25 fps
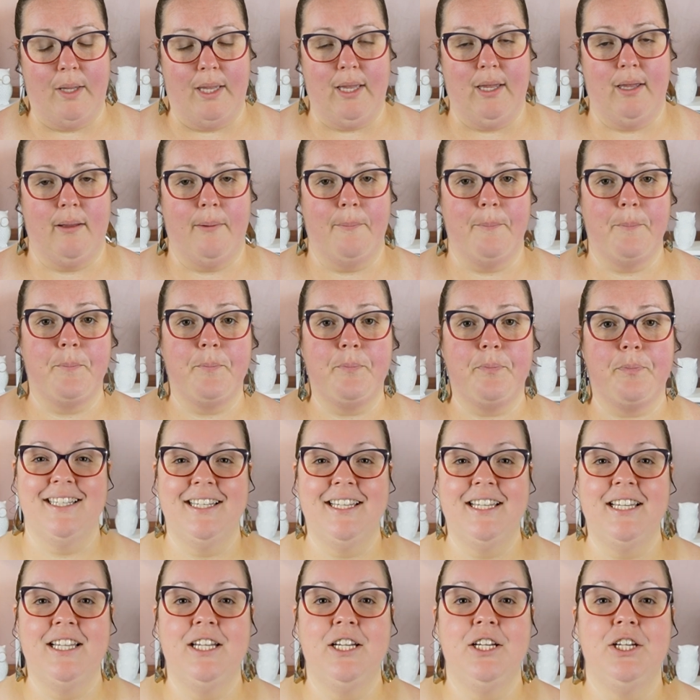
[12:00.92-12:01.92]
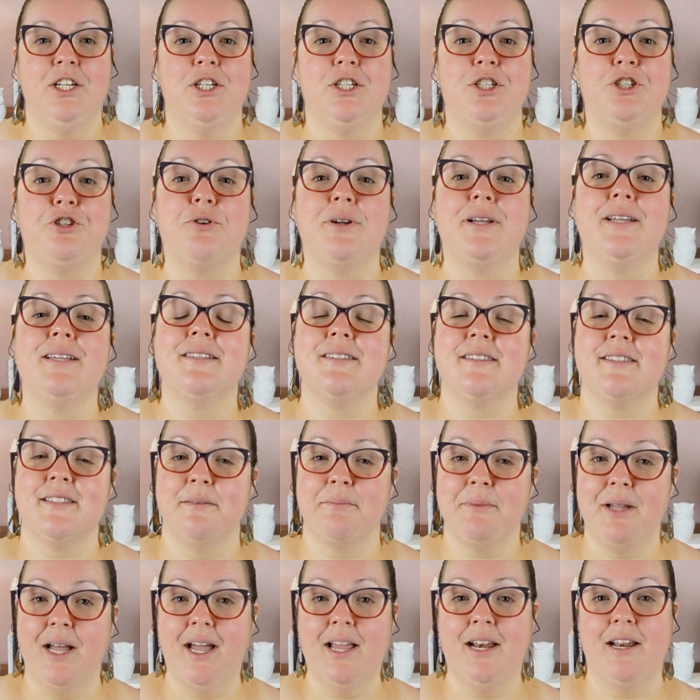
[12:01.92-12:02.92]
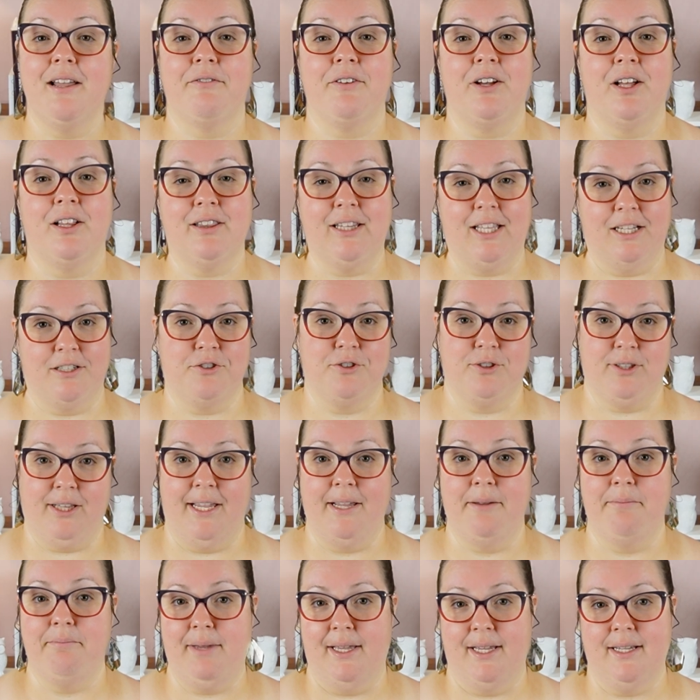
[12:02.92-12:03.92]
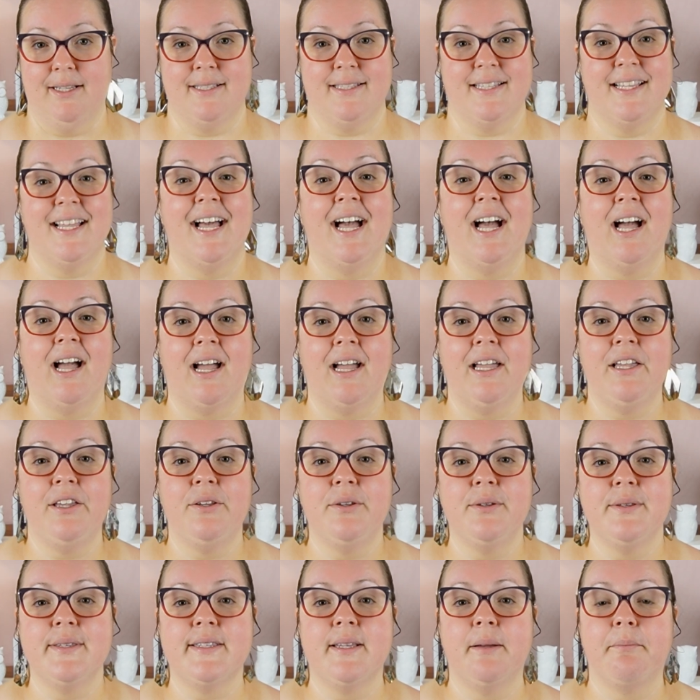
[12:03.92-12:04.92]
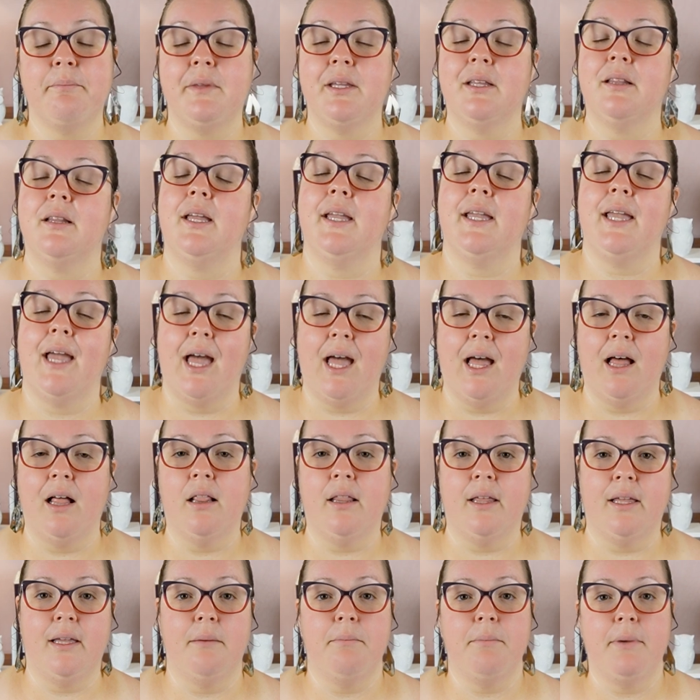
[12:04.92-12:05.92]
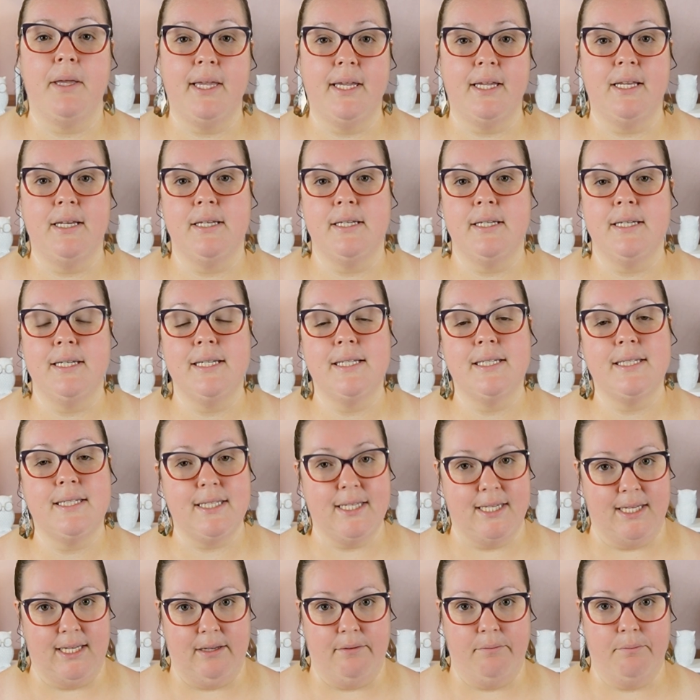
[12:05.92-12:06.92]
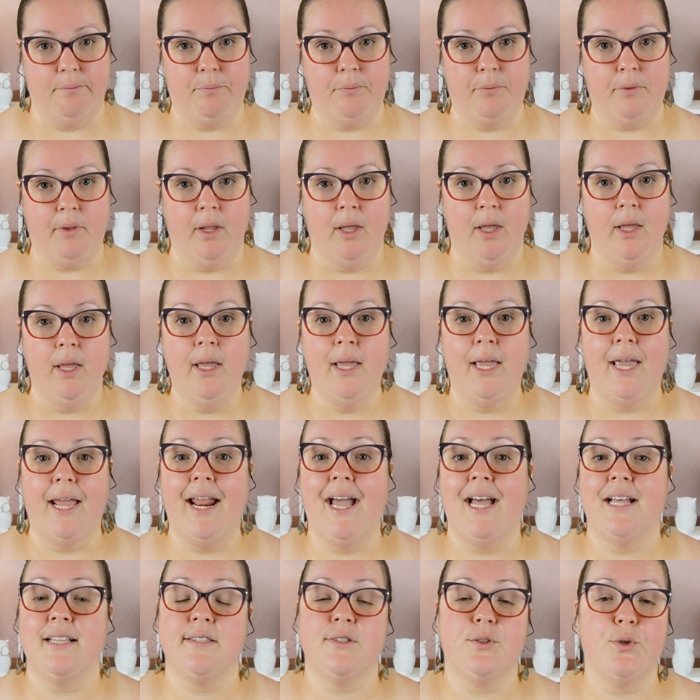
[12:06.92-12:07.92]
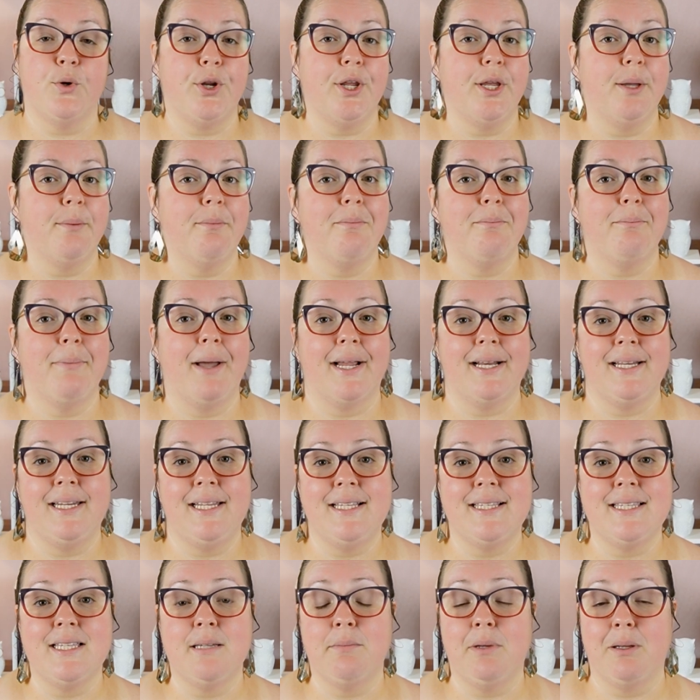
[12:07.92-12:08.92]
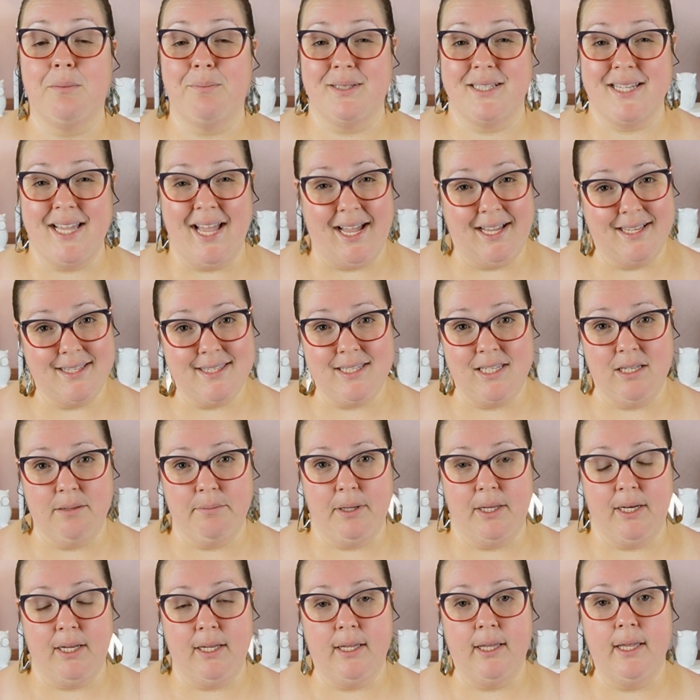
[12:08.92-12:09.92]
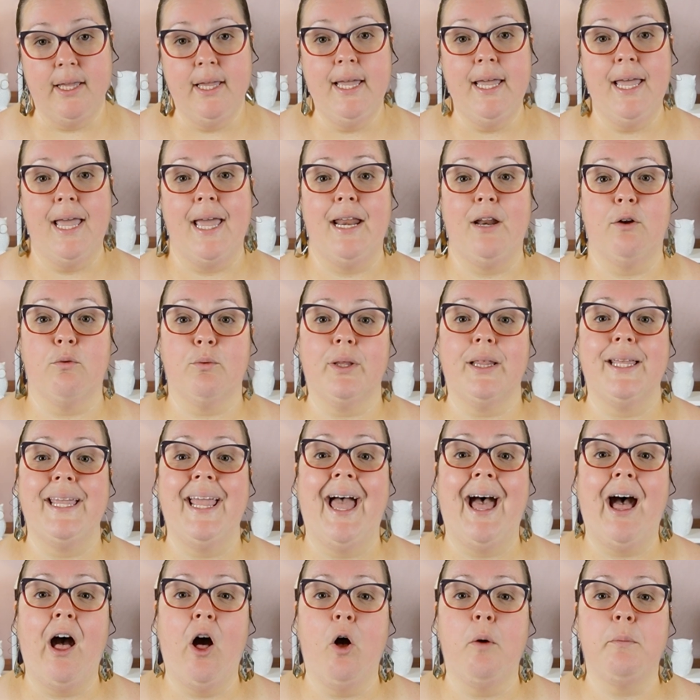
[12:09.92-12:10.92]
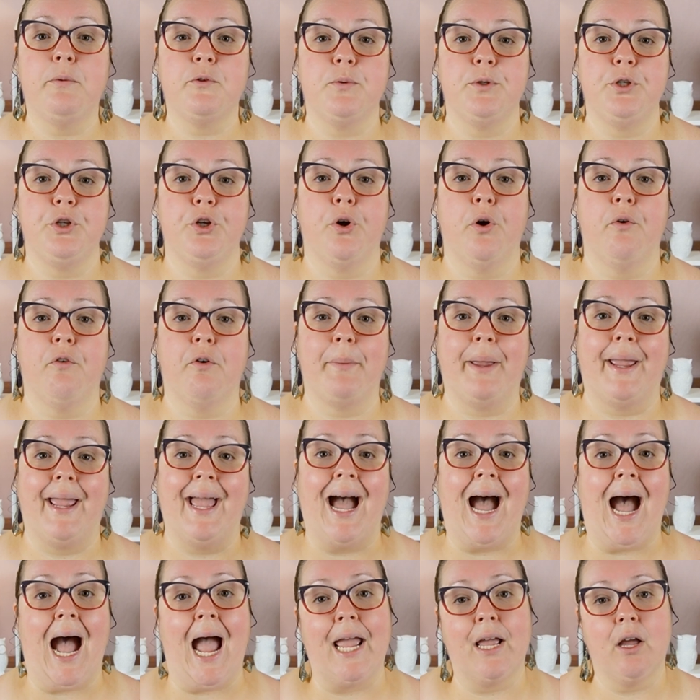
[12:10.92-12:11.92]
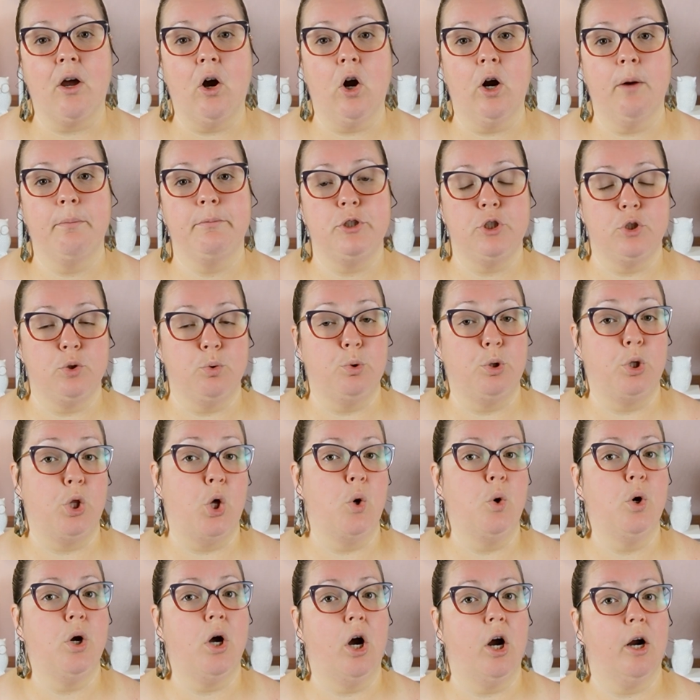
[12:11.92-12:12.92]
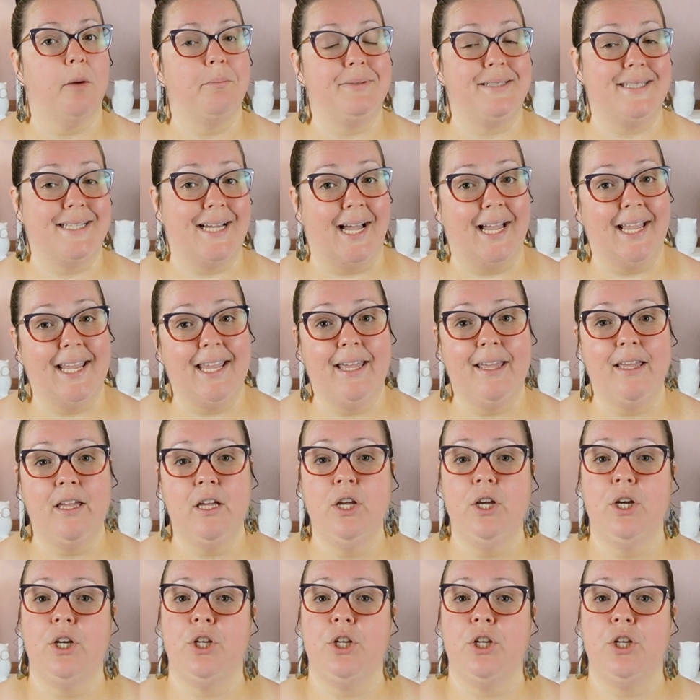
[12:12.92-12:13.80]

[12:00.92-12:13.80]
week. Drink some kind of electrolyte mix. I use something like LMNT. It has sodium, magnesium, and potassium in it, and it really helps when you go from a high carb to low carb diet